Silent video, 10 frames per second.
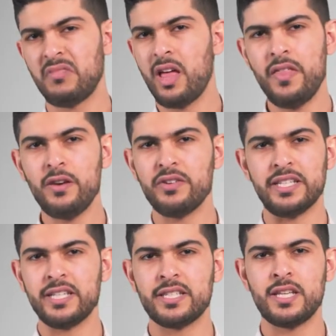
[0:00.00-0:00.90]
They don't need
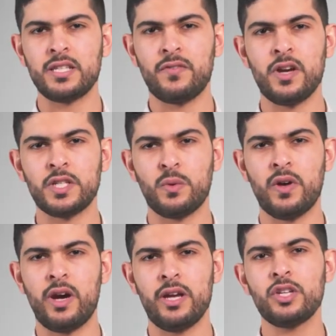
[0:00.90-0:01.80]
to incentivize you with a
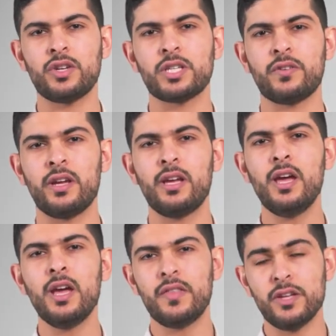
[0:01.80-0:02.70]
high interest rate.
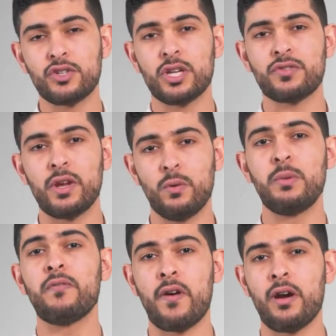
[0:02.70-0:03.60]
The interest rate will be
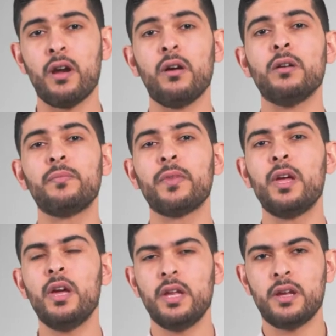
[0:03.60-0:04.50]
very low.
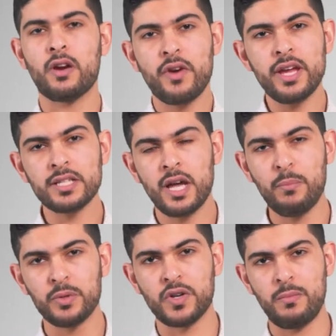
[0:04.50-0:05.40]
Now, a great
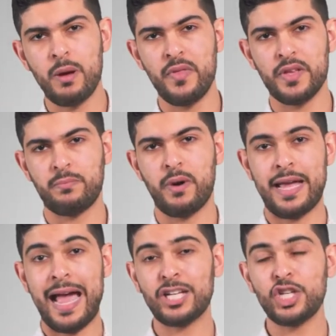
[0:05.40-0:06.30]
example to remember this by
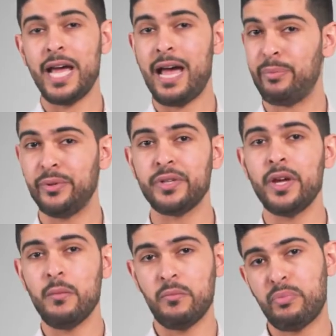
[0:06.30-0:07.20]
actually happened
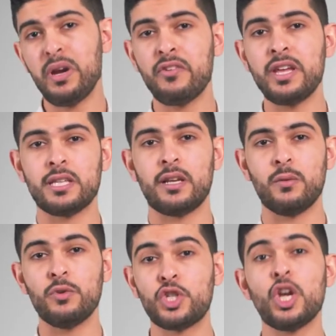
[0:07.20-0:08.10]
pretty recently
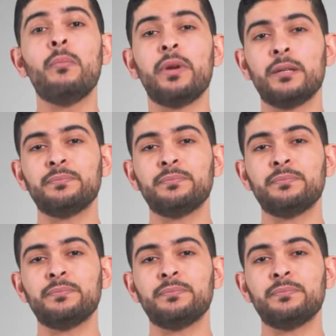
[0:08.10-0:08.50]
with Germany.